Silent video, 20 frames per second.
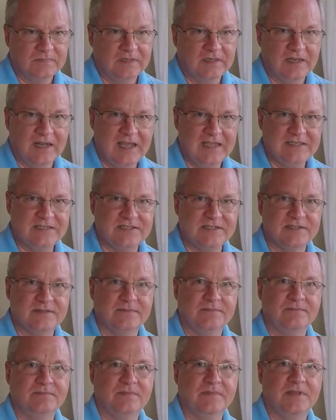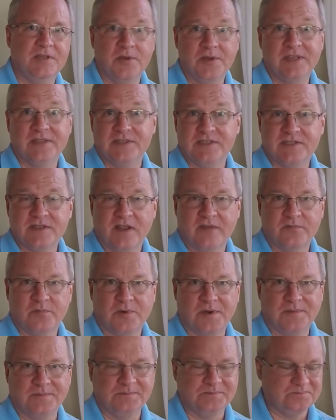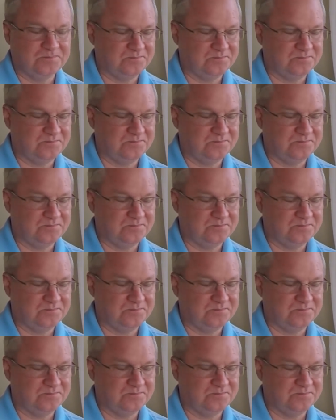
let's go get the software.